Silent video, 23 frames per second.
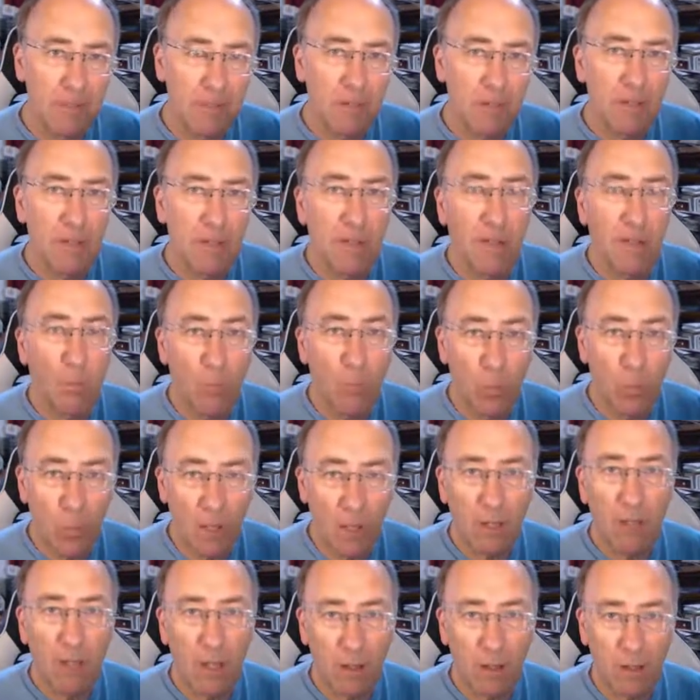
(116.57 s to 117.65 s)
I
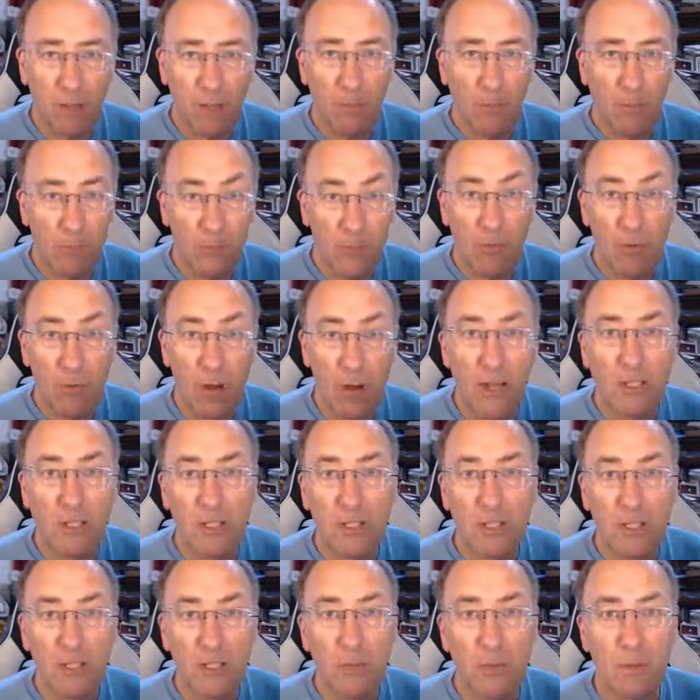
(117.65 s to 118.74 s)
will be writing
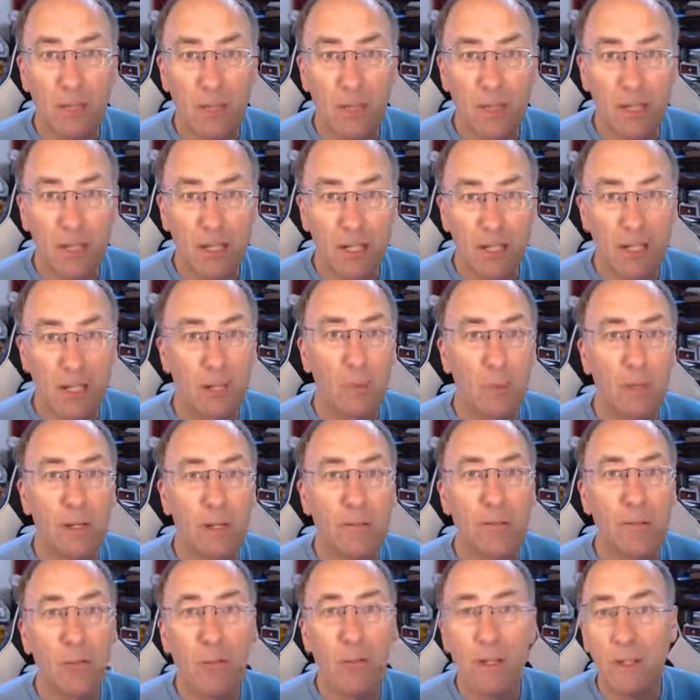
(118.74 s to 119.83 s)
to each one of
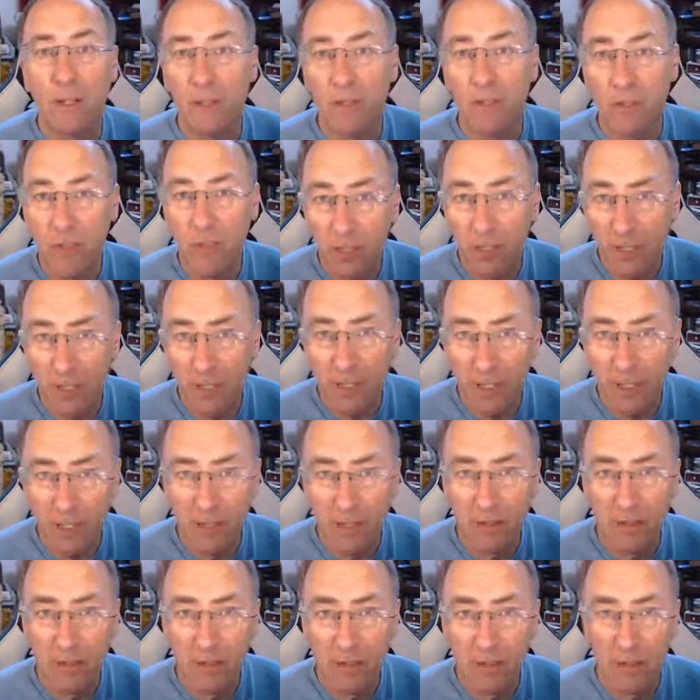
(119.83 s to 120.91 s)
you individually,
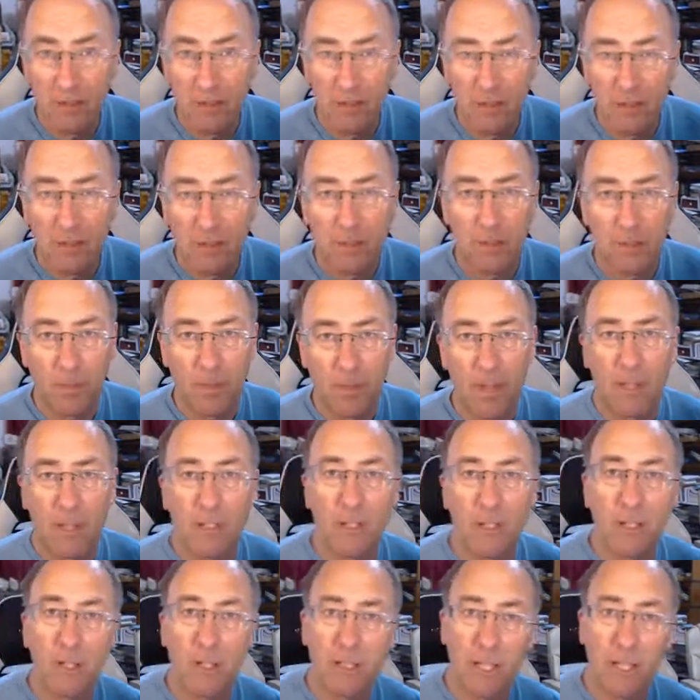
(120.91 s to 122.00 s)
but that's
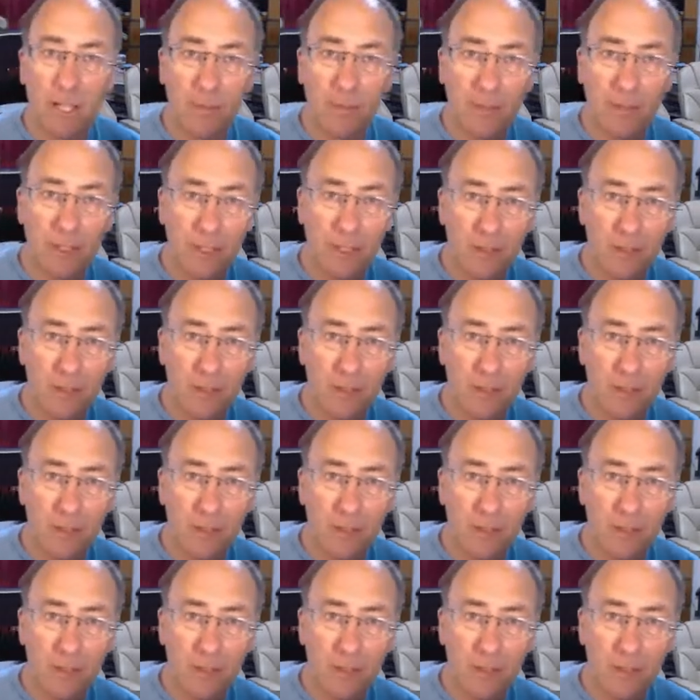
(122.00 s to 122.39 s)
going to take me